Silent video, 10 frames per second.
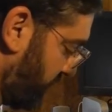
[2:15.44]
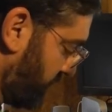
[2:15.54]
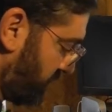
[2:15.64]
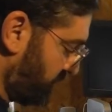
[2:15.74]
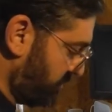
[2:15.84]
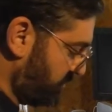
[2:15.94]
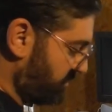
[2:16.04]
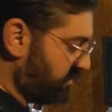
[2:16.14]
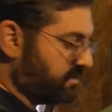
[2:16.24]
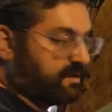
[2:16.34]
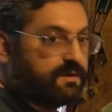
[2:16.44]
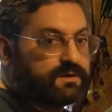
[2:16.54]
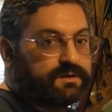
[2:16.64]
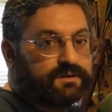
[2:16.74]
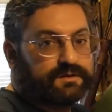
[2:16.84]
here
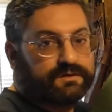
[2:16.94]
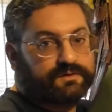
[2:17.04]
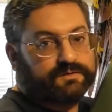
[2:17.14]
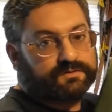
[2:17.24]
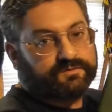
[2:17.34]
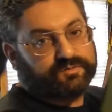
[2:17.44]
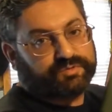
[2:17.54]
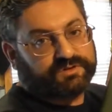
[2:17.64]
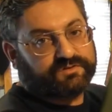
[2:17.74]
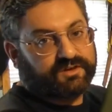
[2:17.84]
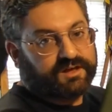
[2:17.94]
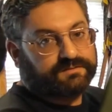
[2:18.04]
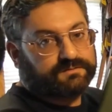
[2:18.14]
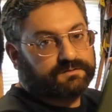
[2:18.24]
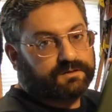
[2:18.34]
is a big set
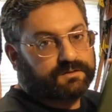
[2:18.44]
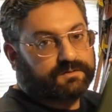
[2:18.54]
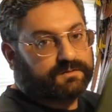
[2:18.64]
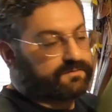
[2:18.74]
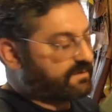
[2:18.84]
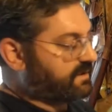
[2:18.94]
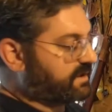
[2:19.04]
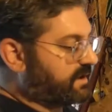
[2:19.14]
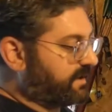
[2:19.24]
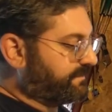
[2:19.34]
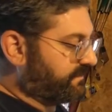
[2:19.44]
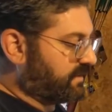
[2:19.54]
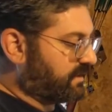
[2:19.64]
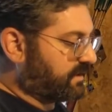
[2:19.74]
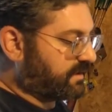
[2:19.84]
that I got.
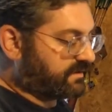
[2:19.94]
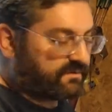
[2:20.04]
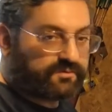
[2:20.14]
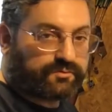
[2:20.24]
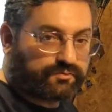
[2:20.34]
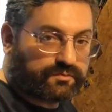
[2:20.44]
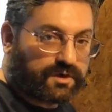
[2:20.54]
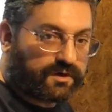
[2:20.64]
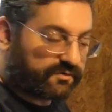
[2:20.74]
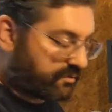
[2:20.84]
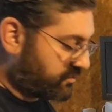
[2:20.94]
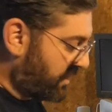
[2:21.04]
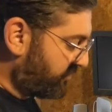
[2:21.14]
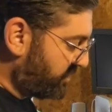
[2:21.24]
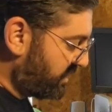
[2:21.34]
It's
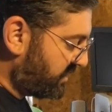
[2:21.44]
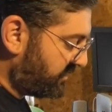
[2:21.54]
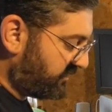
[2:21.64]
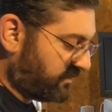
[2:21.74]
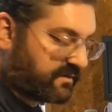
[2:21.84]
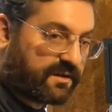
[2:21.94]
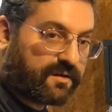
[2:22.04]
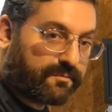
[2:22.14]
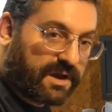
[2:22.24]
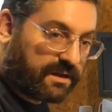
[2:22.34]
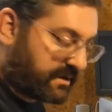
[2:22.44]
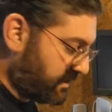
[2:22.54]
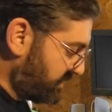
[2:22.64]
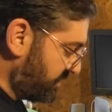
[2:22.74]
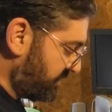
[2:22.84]
screwdriver bits, it's got a
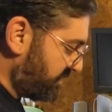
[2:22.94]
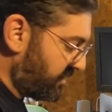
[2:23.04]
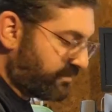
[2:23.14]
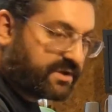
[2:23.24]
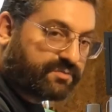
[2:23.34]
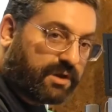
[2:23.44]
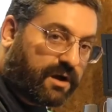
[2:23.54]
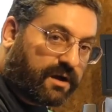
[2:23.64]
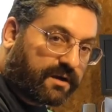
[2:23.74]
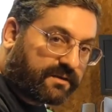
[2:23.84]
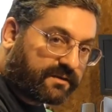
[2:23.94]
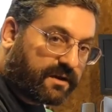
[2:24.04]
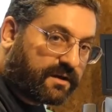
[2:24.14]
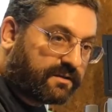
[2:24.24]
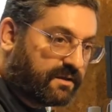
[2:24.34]
mallet, it's got a bench block, it's
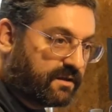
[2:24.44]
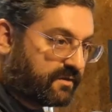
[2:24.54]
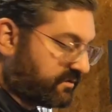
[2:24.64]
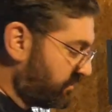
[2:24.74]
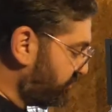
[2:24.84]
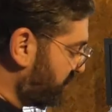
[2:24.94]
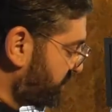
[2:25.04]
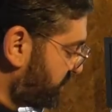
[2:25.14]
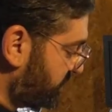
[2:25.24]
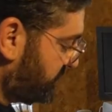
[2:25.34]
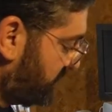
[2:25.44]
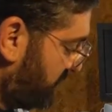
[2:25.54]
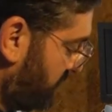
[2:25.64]
got some punches,